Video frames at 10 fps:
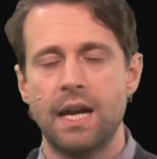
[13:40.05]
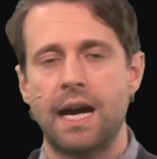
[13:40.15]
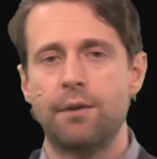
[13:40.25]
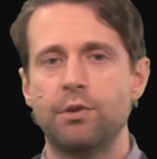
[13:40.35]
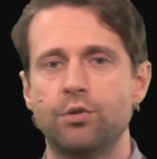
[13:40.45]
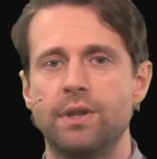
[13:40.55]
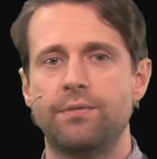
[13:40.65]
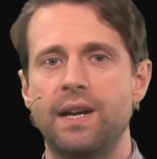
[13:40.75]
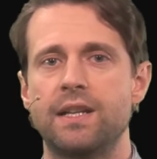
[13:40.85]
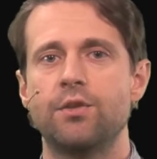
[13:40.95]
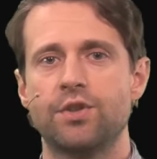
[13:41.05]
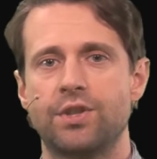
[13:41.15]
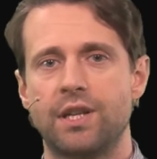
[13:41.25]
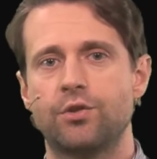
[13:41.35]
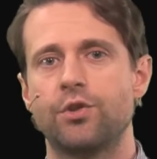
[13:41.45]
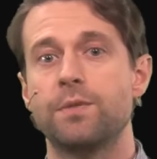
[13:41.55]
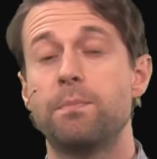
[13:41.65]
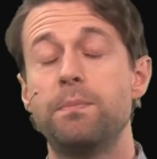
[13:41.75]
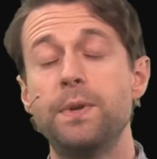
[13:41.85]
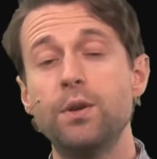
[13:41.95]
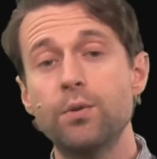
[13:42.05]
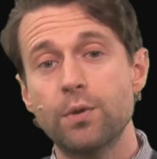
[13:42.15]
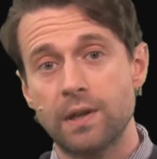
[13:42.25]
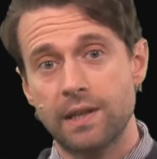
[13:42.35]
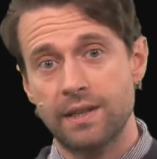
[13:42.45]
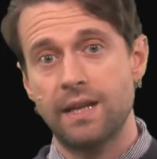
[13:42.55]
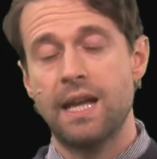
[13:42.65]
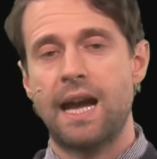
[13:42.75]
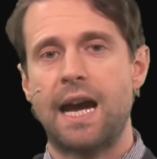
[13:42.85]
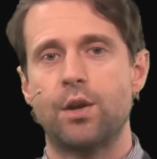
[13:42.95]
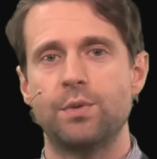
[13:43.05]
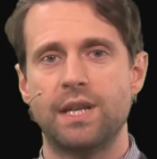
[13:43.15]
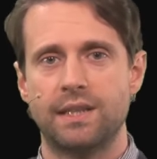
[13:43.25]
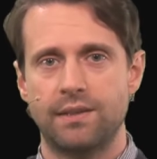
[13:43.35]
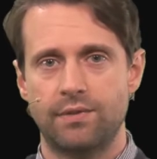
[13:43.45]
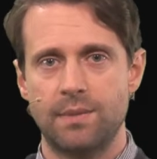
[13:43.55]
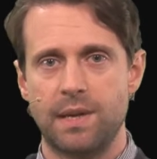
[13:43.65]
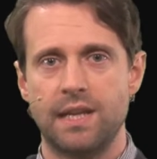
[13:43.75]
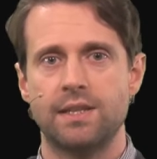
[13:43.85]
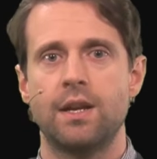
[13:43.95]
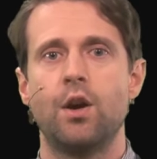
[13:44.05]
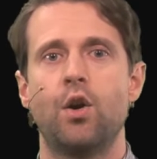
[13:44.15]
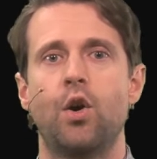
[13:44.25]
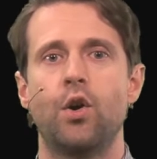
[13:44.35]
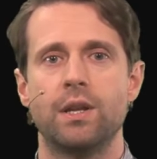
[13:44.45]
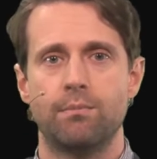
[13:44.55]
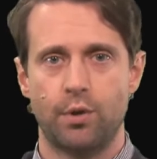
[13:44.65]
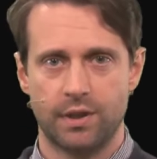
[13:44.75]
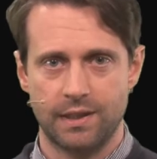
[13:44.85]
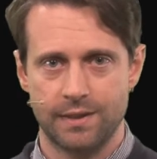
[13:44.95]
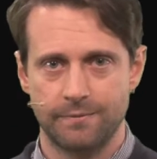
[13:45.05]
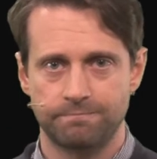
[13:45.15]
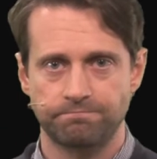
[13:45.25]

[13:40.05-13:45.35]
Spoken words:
I want to define new structures purely and objectively based on importance.